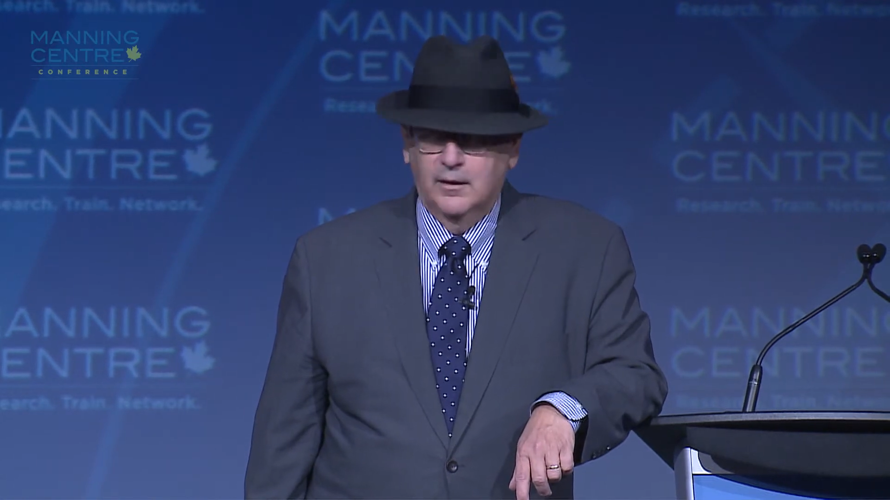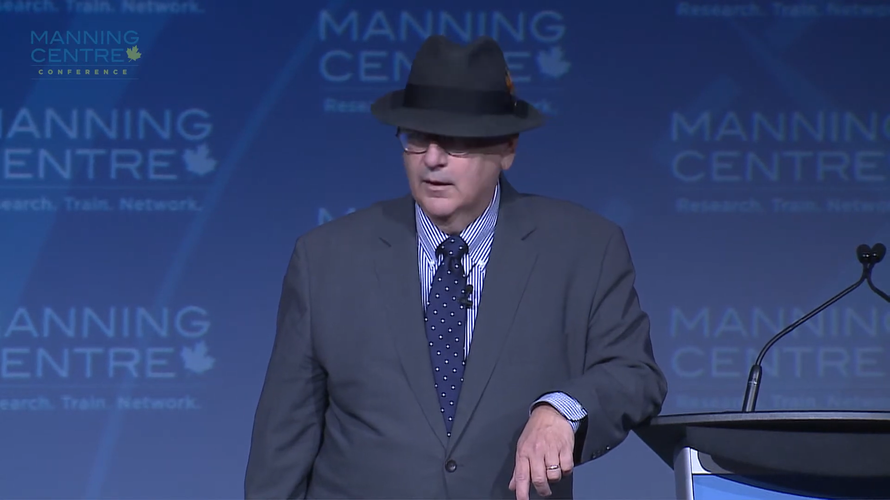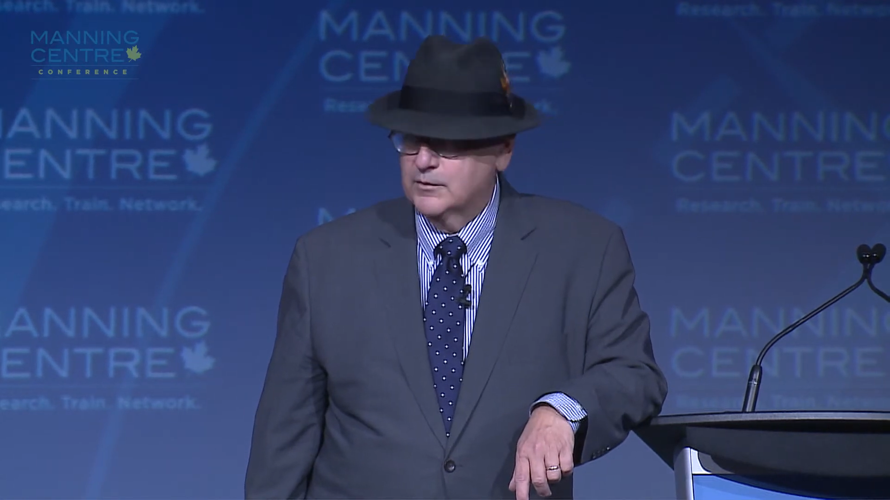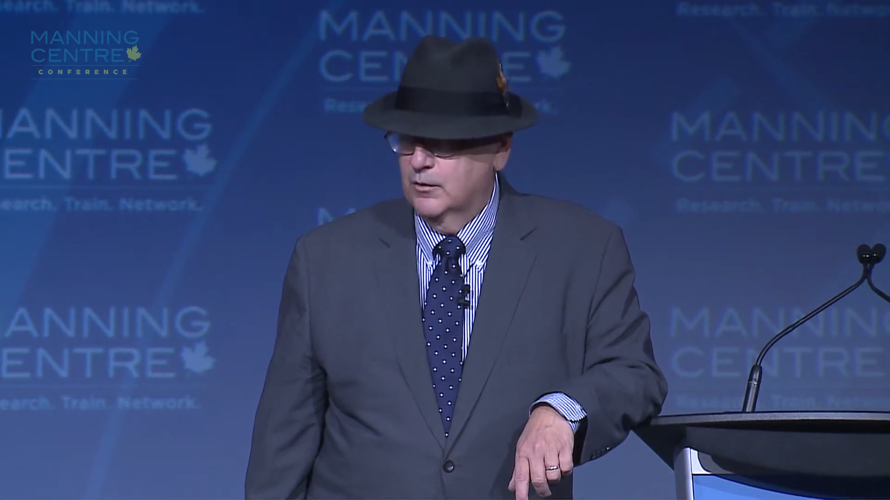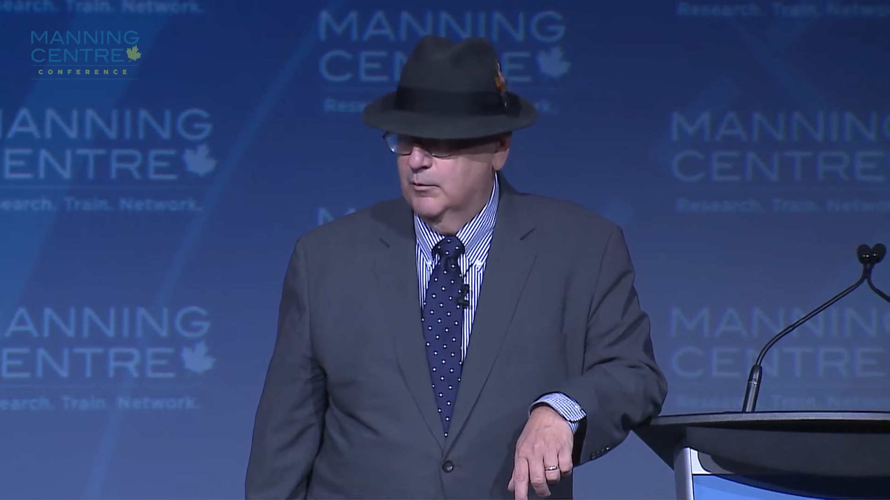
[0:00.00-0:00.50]

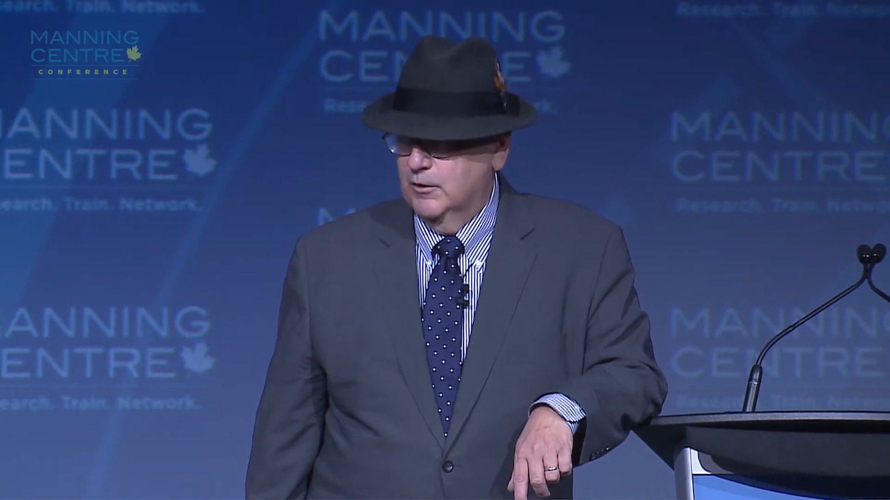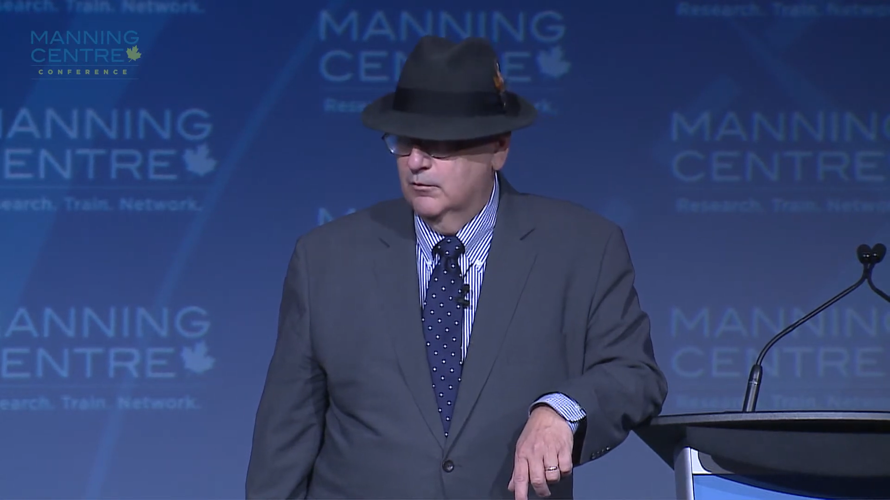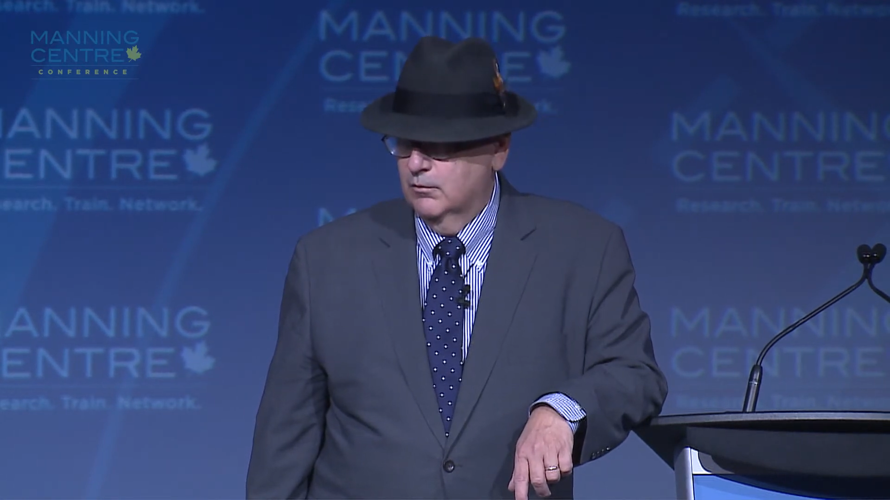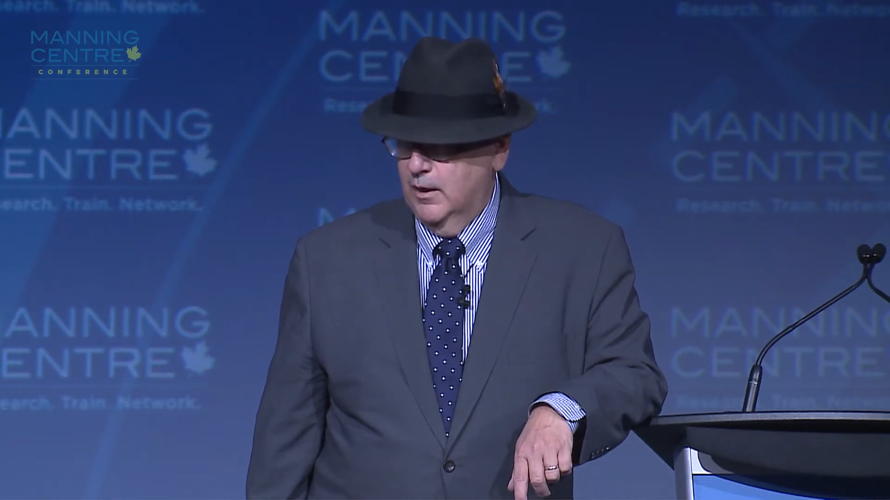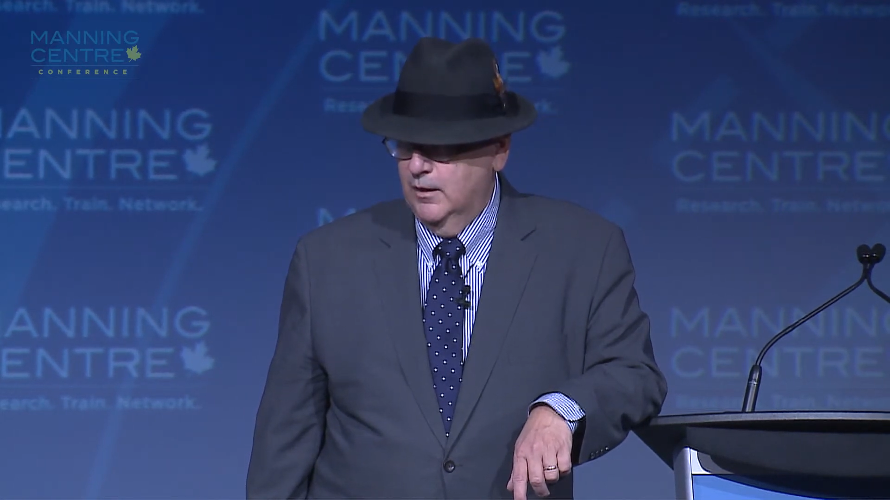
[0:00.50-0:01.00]
that's going to be
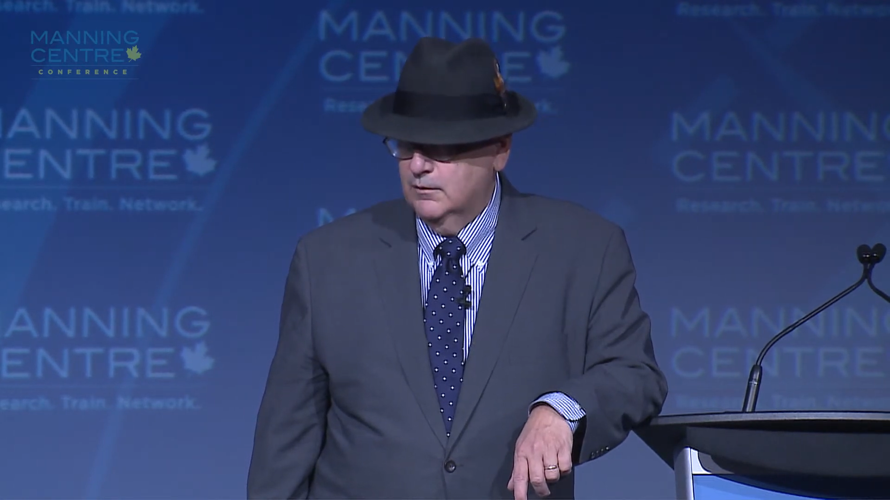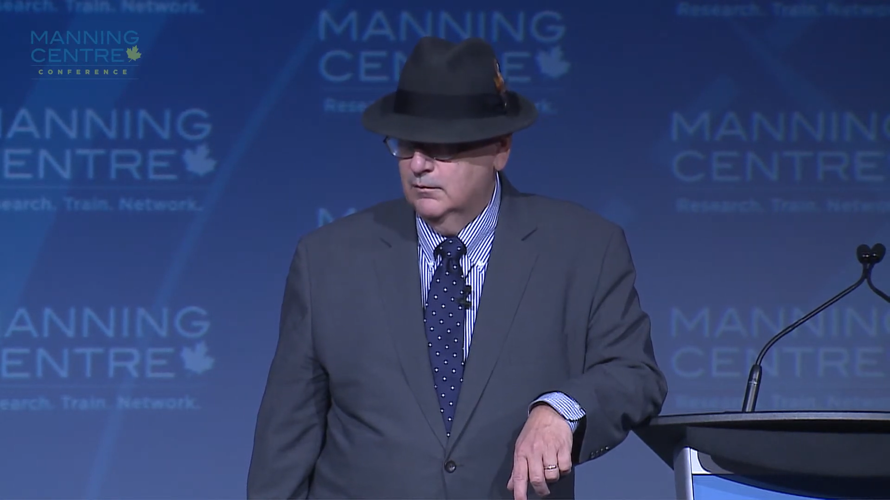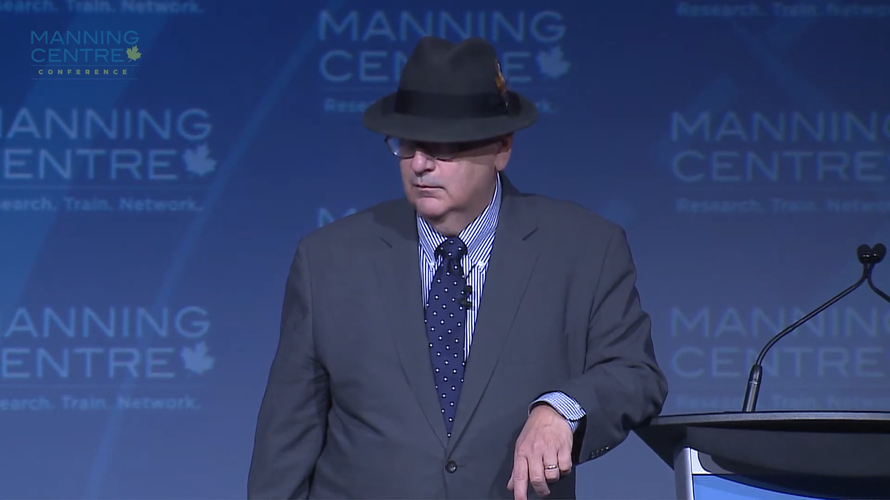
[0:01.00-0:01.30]
great